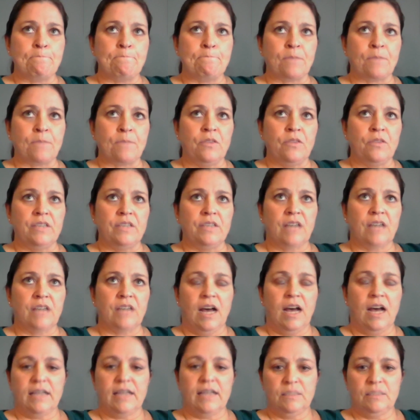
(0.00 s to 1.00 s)
this
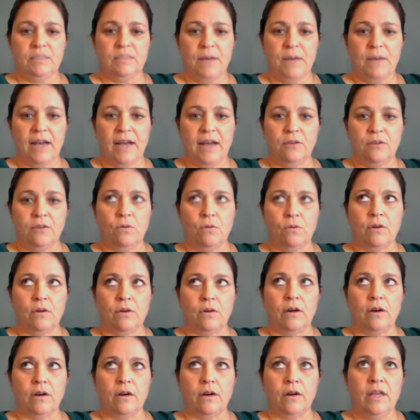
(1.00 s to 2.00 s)
hot spot
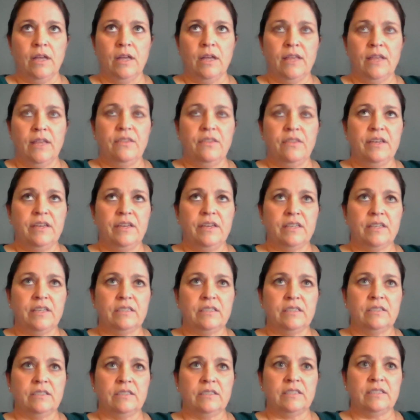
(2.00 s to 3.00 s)
or this
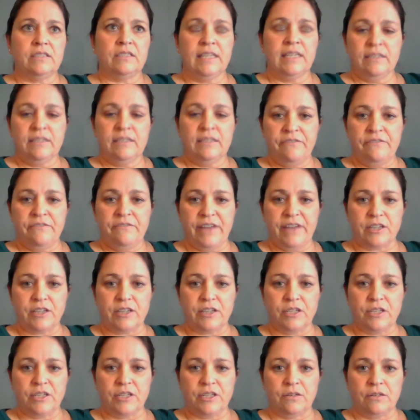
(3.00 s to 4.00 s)
skin
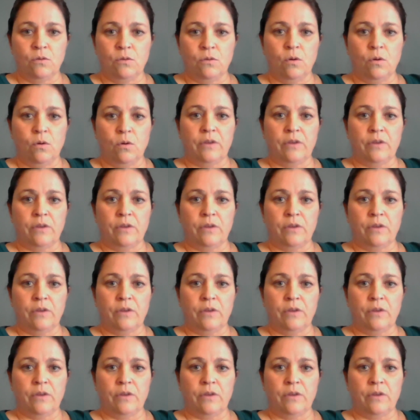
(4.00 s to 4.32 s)
infection or